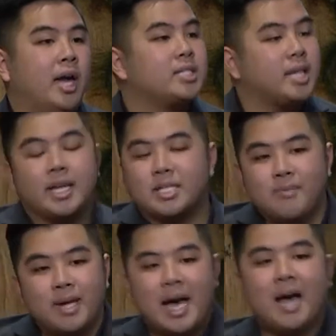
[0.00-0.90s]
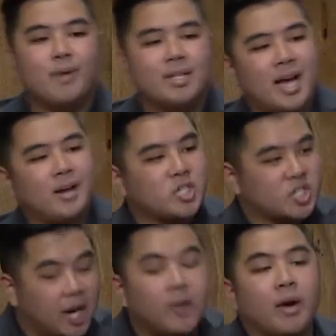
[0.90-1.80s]
said that to my dad, and my dad
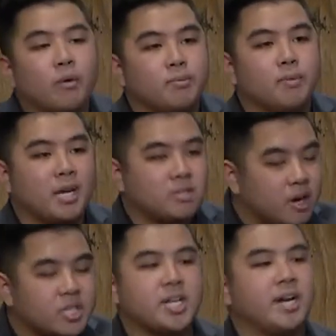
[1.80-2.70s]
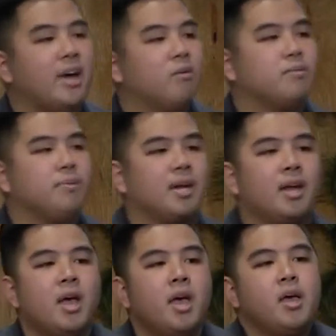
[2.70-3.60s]
shared that with me. Pastor Khan shared that with me. And
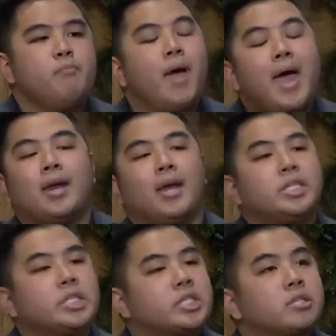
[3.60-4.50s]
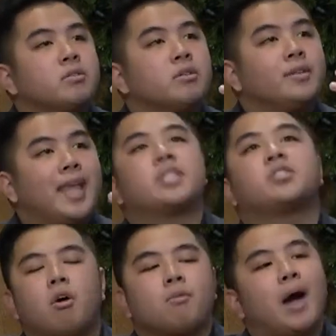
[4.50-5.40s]
man, it just, that's
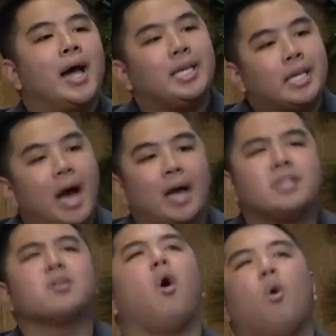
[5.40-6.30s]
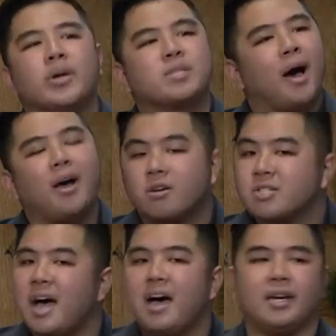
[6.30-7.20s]
our mighty God. He's always by our
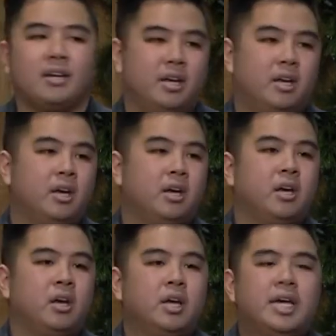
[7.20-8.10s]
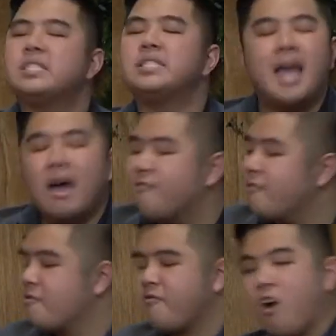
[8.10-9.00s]
side. He's
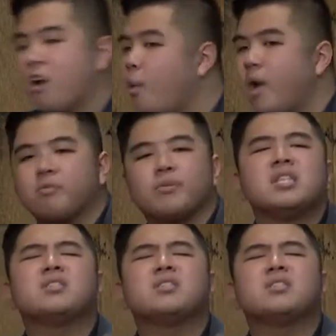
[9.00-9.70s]
never far away from us. He's